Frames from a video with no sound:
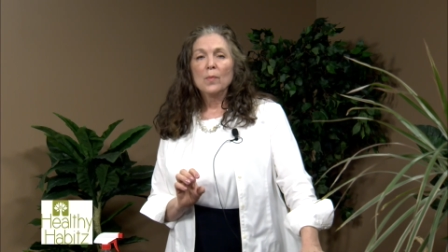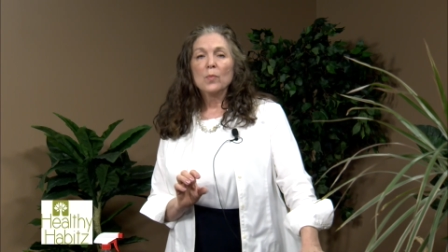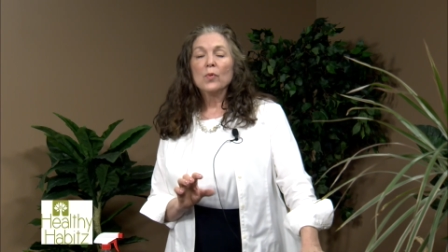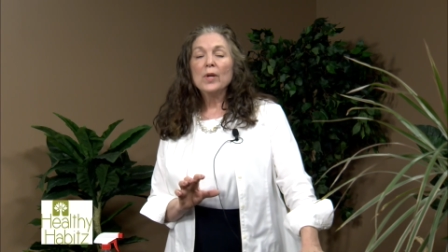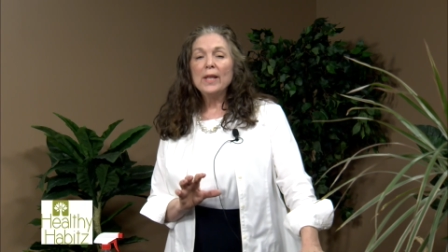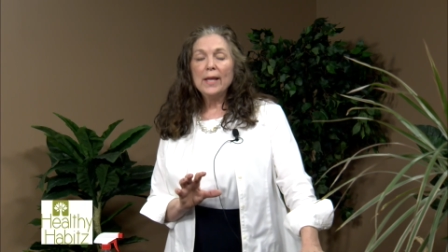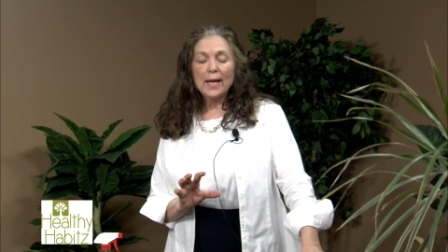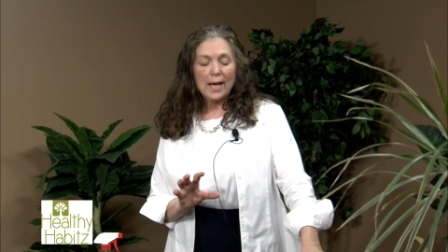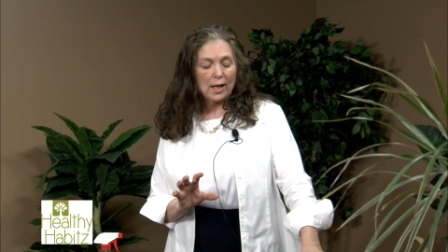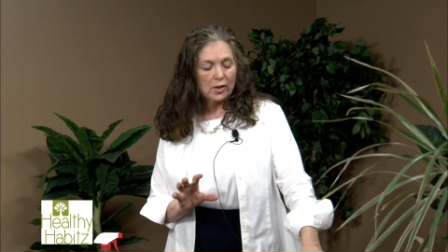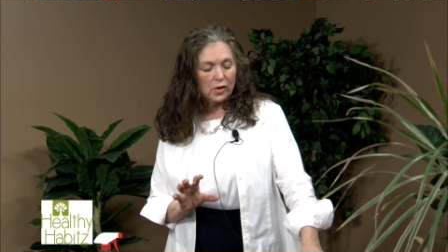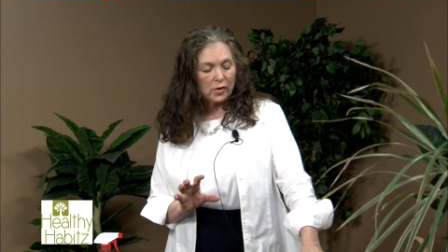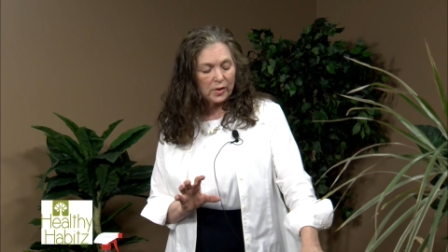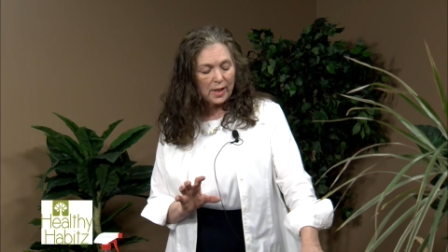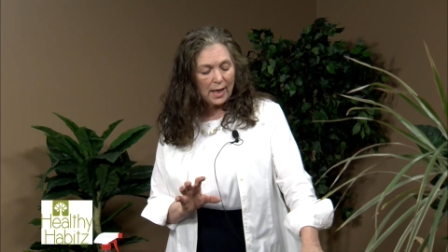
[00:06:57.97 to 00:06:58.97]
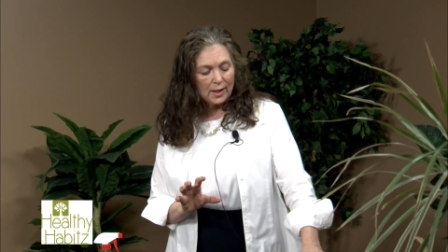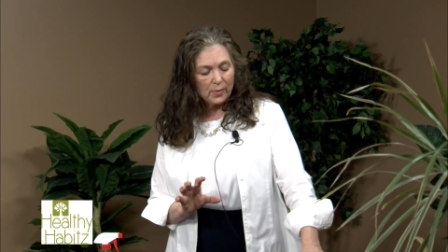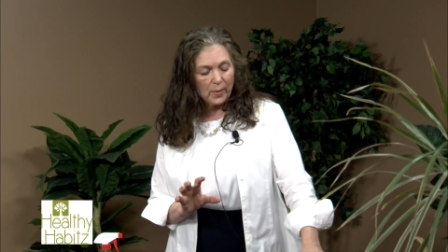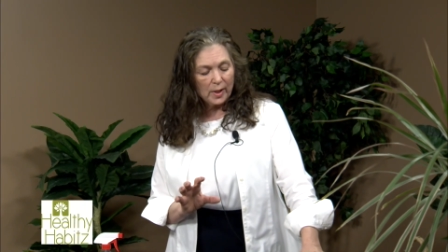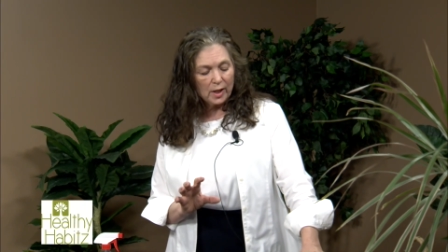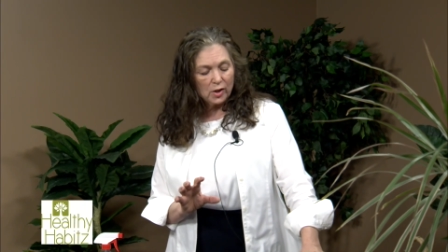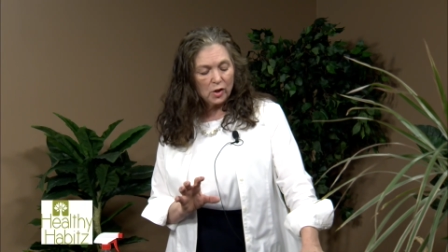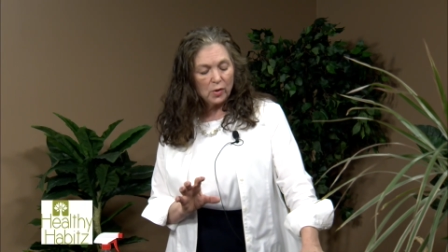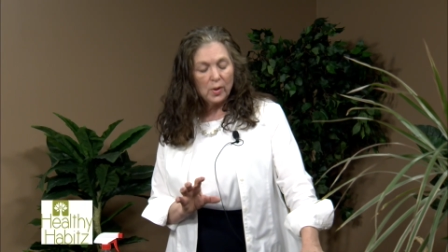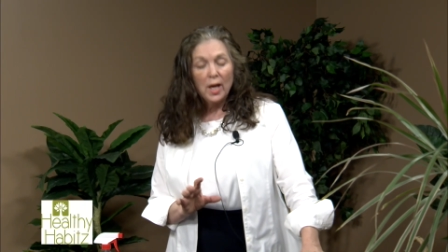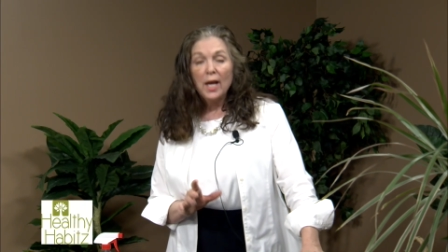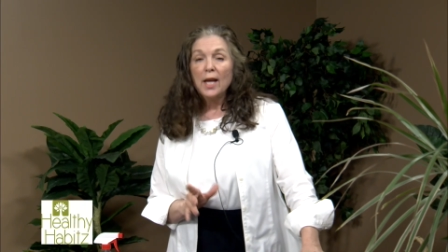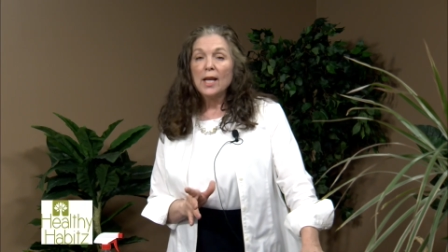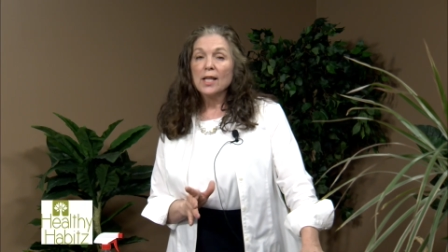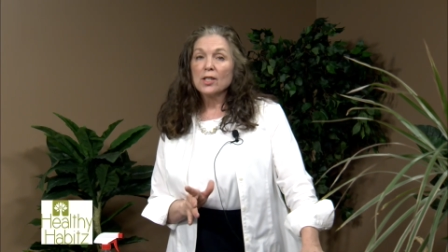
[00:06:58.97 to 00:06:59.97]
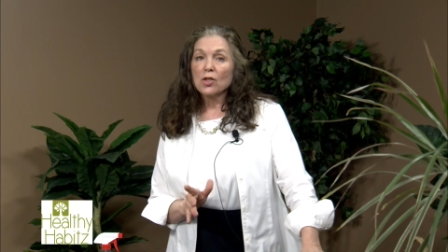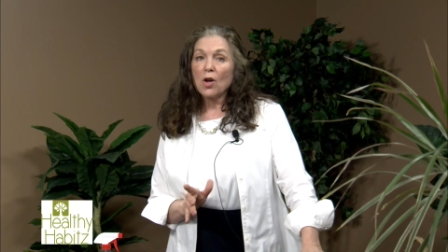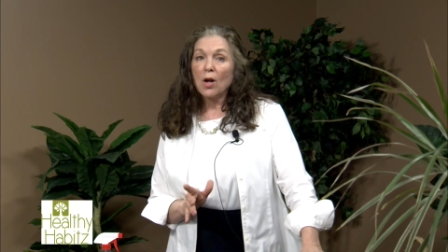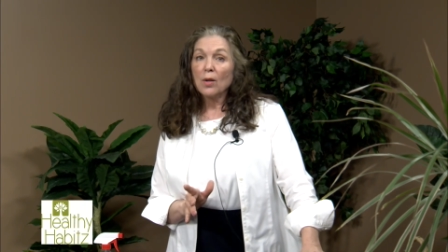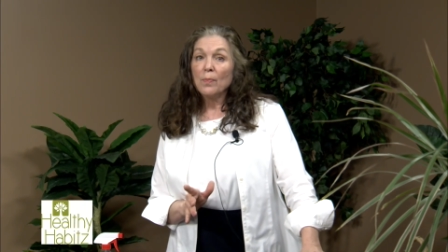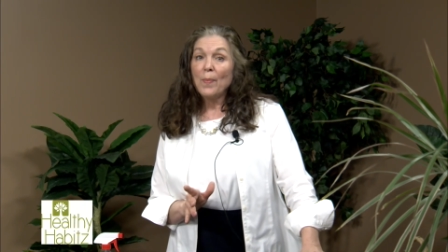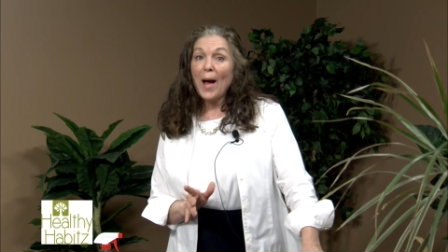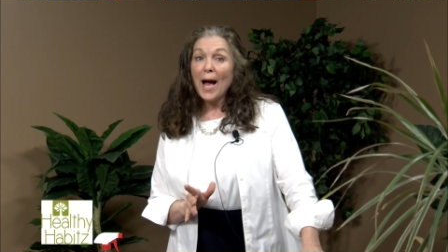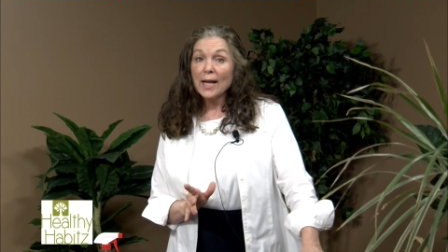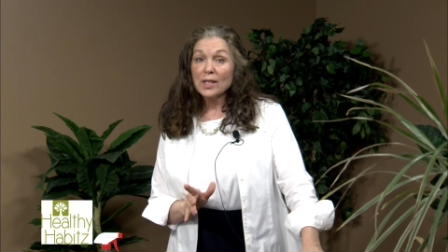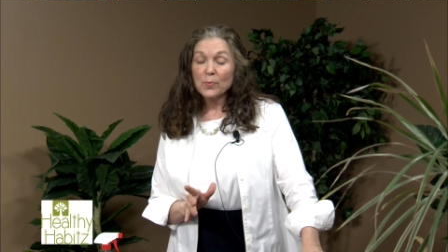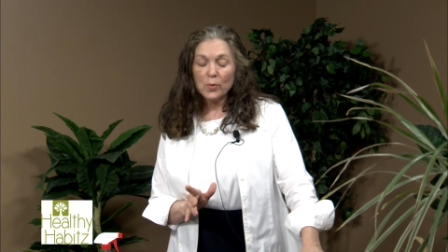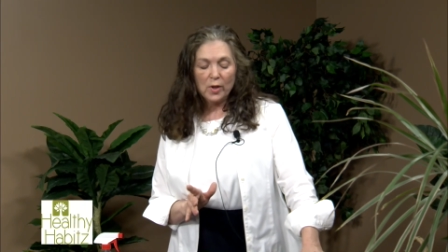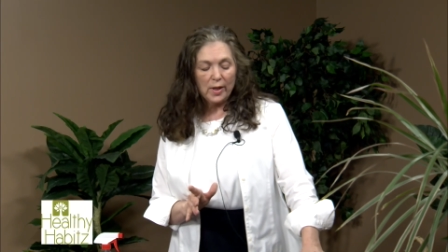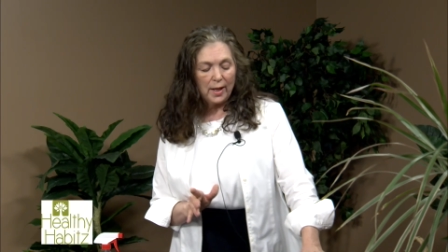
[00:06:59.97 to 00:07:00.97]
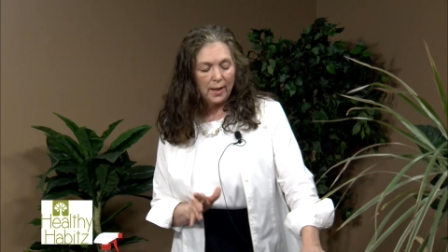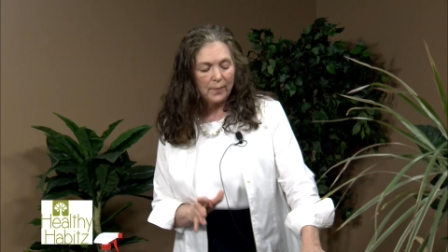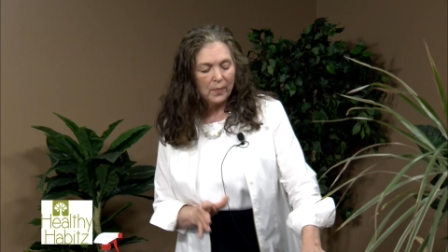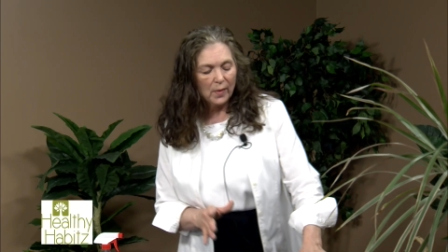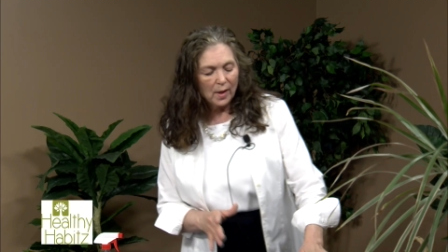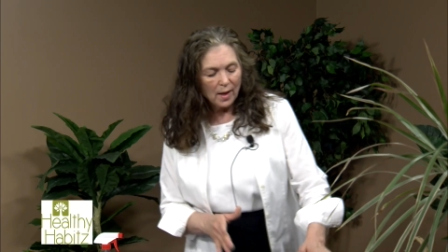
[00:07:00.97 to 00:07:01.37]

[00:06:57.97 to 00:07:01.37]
breathing exercise we can do is called box breathing.